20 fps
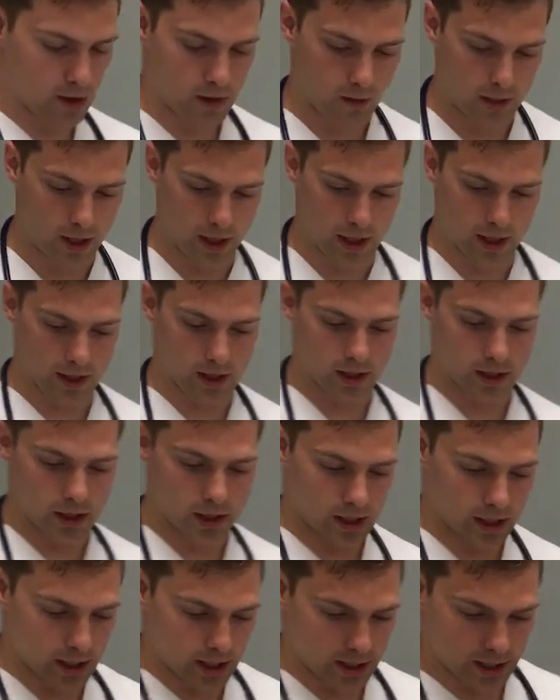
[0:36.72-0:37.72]
Okay,
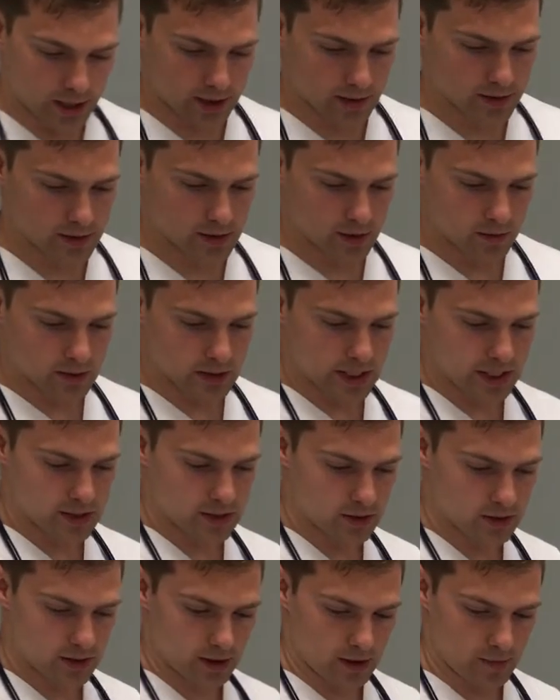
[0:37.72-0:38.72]
uh, so today,
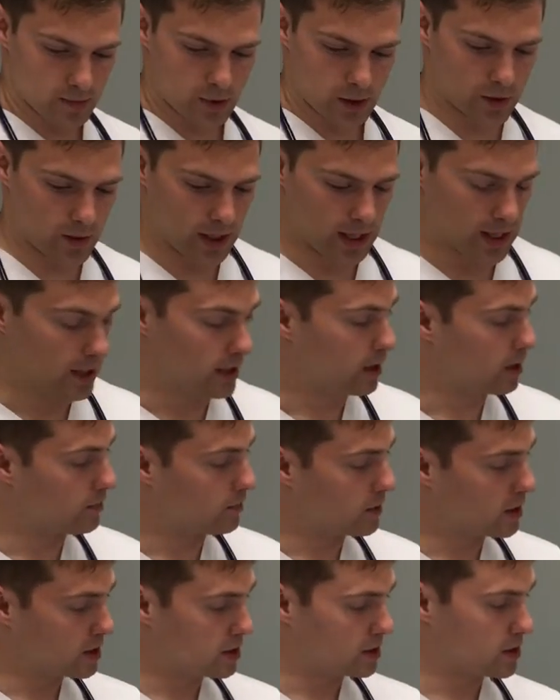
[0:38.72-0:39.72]
sir, I'm going to go ahead and
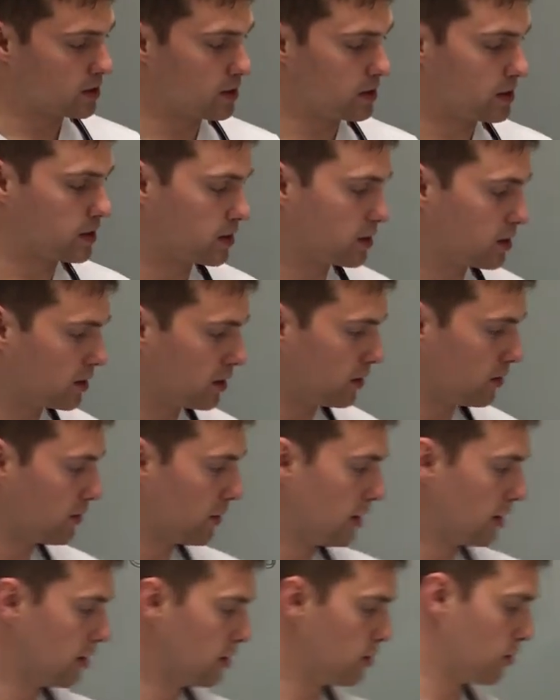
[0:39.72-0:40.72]
administer this to you
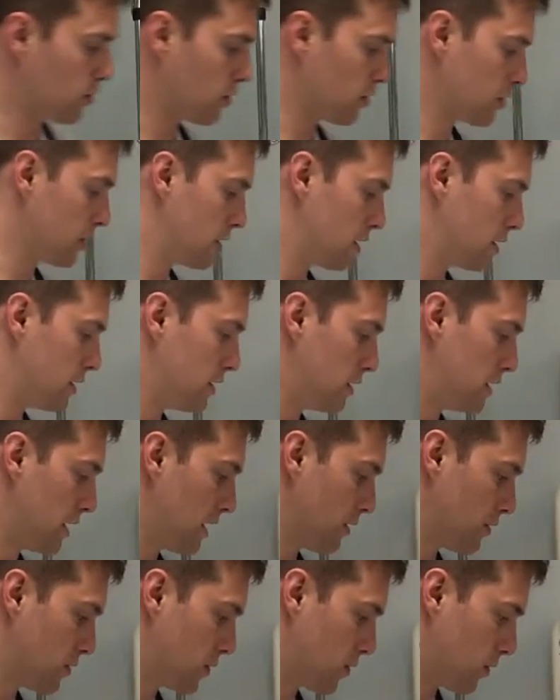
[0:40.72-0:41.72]
in your
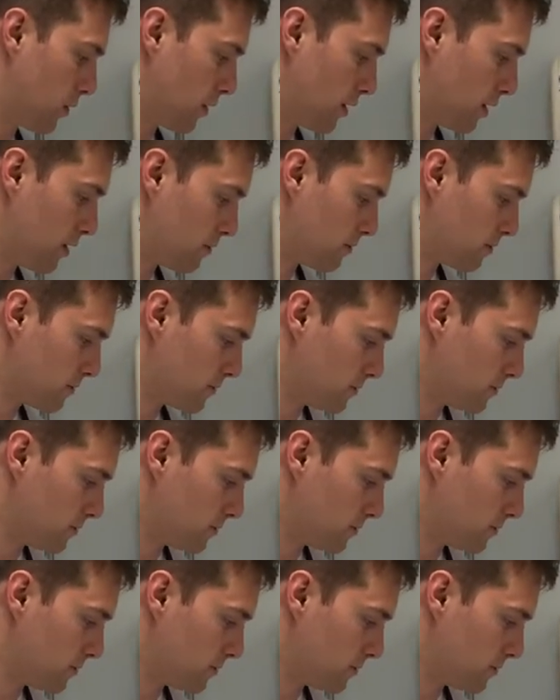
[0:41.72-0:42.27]
deltoid.